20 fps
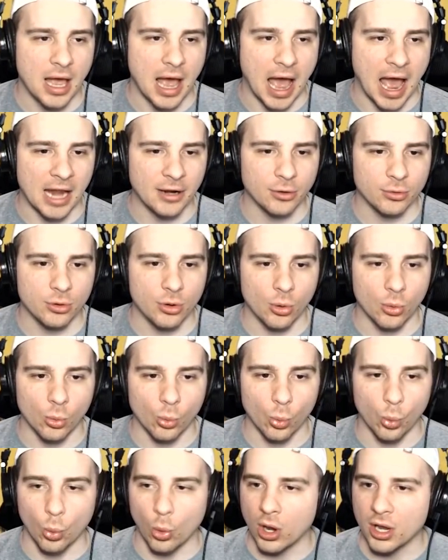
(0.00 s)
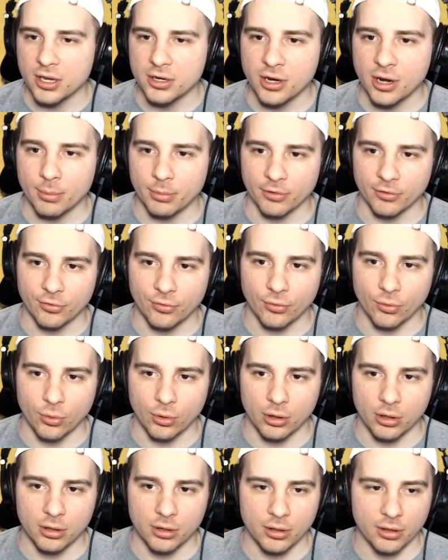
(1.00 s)
I don't know what number
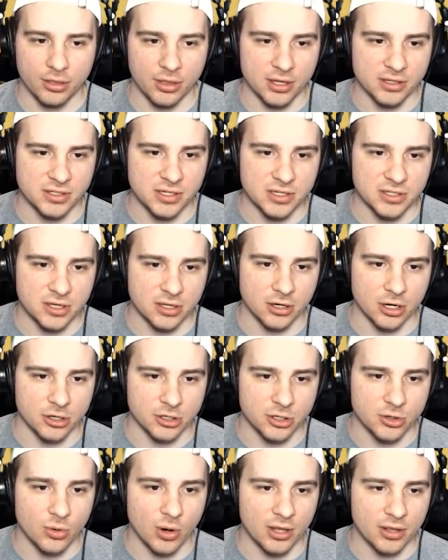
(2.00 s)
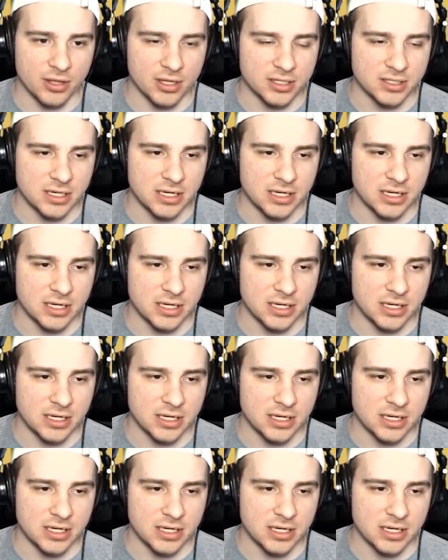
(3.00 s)
4 thinks he's going to do on this.